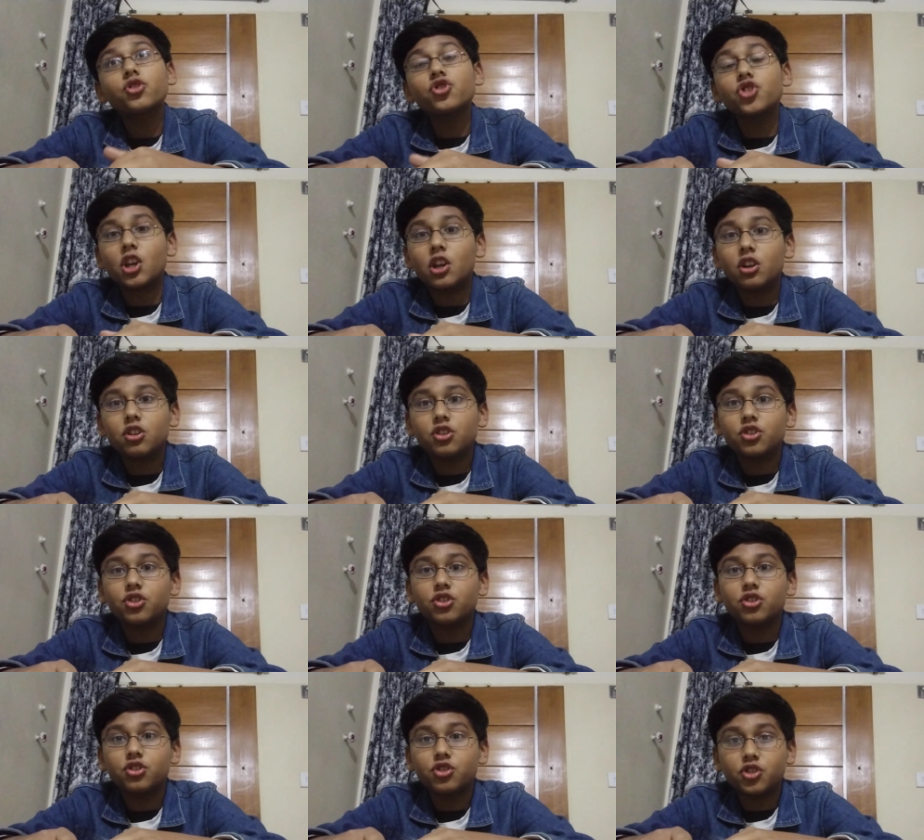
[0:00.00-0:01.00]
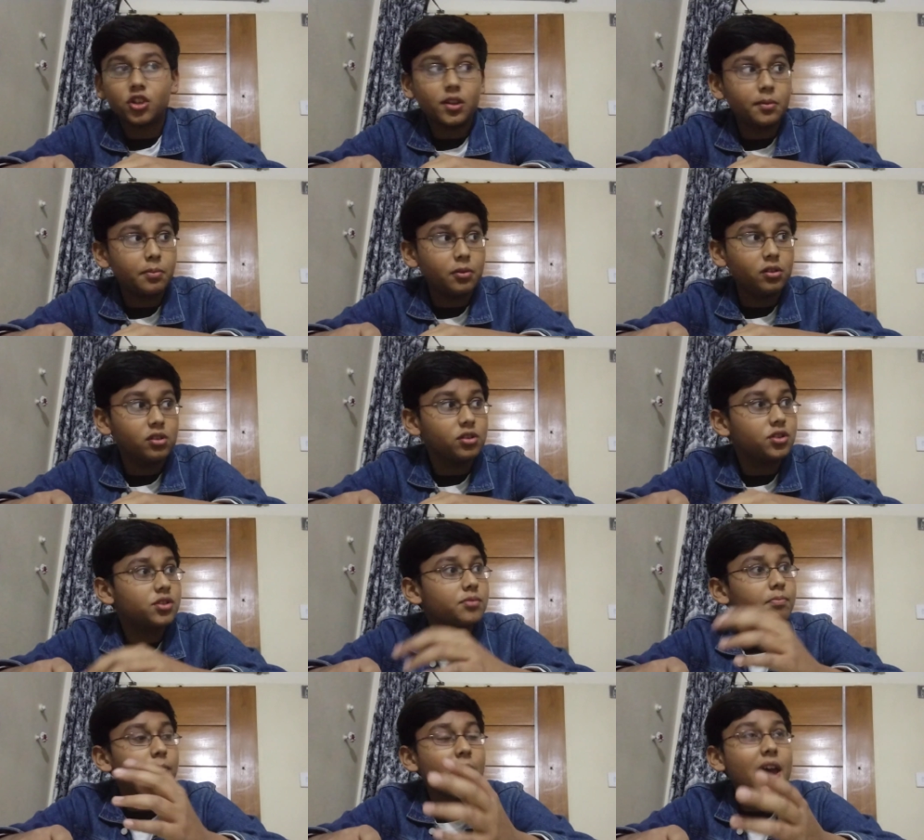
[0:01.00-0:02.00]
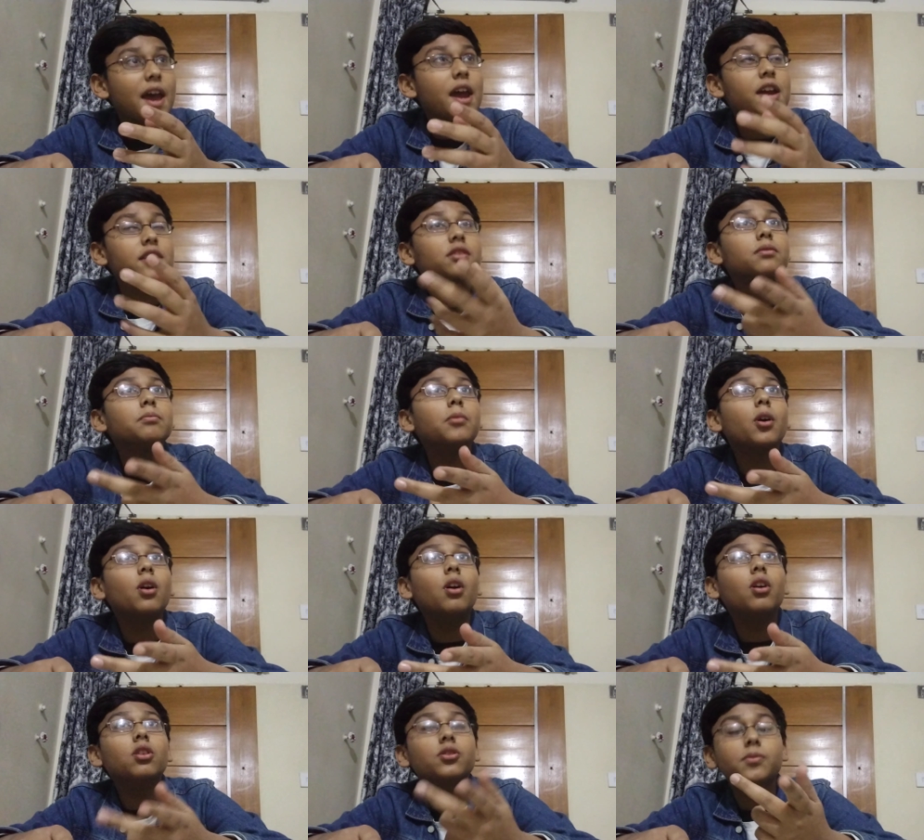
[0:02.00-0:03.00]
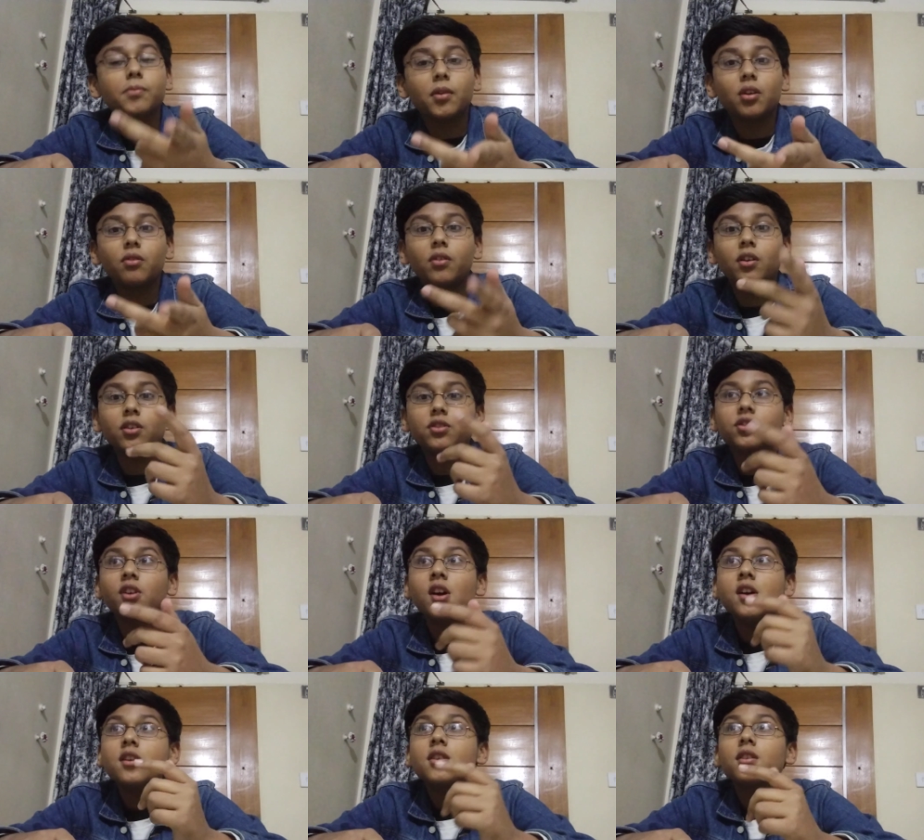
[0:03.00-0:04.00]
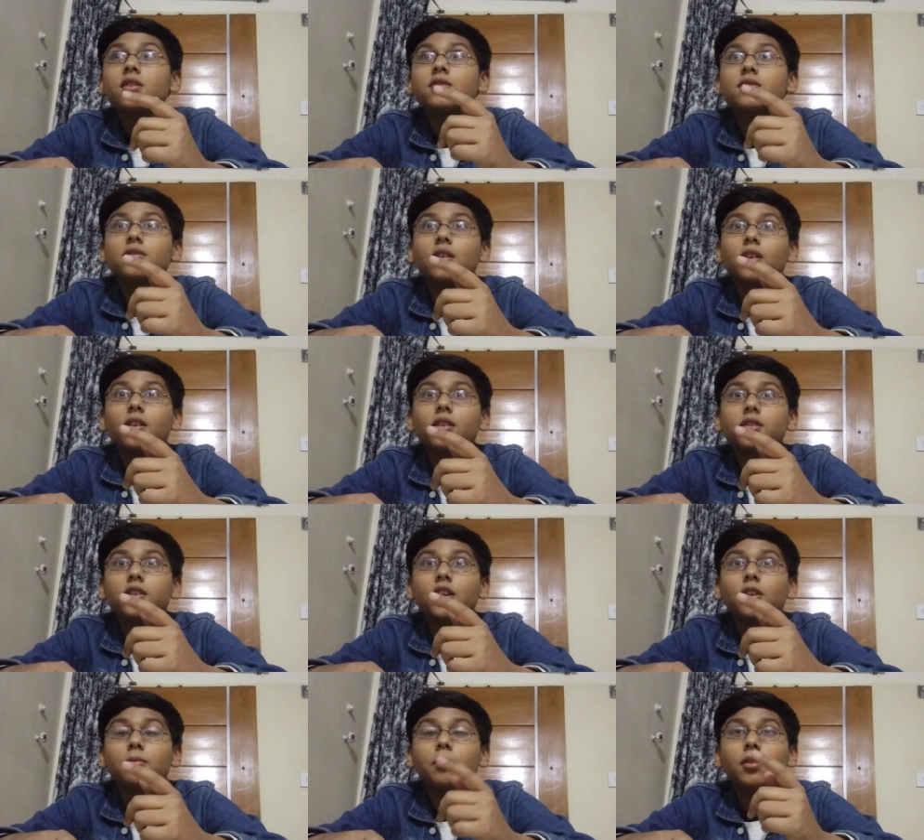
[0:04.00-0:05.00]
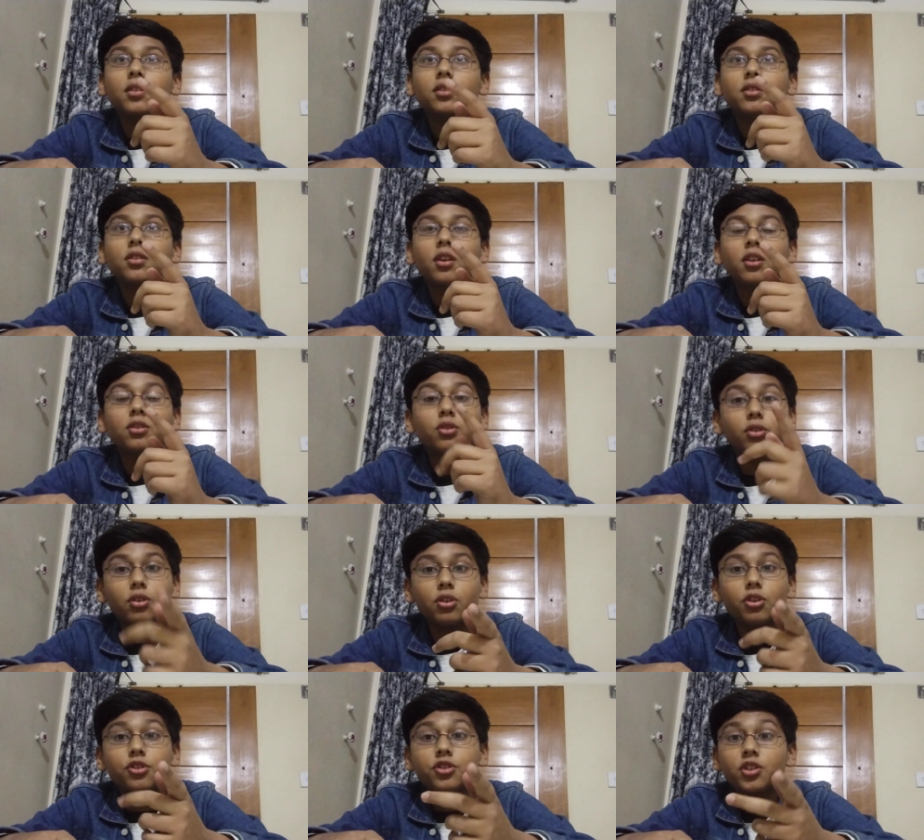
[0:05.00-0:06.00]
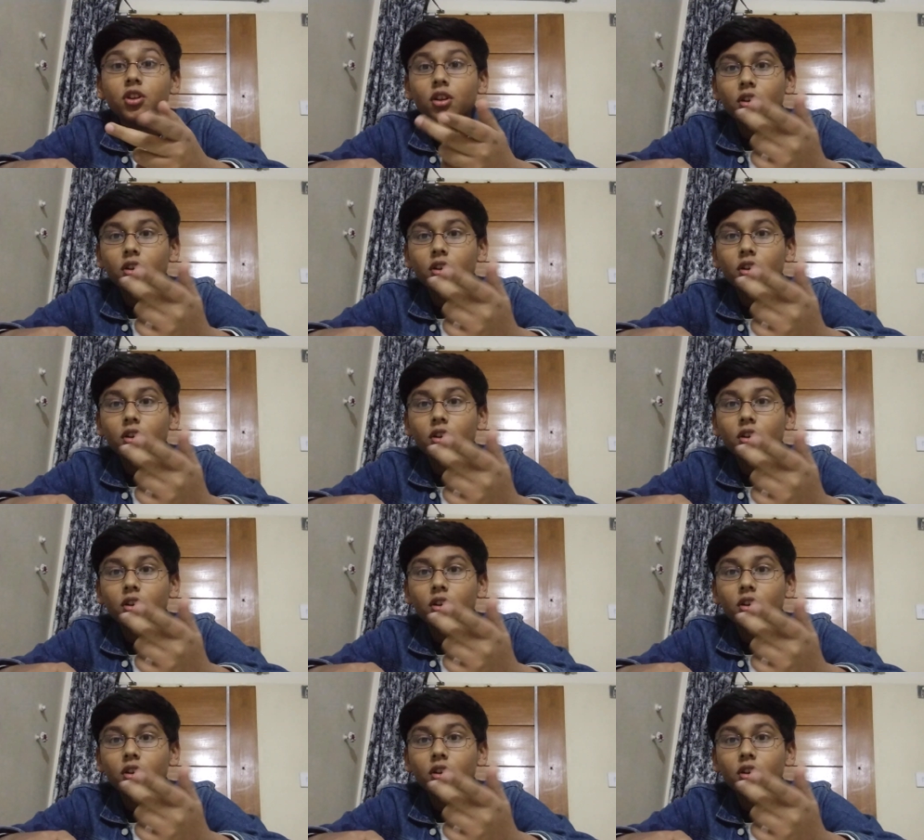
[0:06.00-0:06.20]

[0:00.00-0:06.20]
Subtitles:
chairs, tables, bats, balls, mirrors, doors,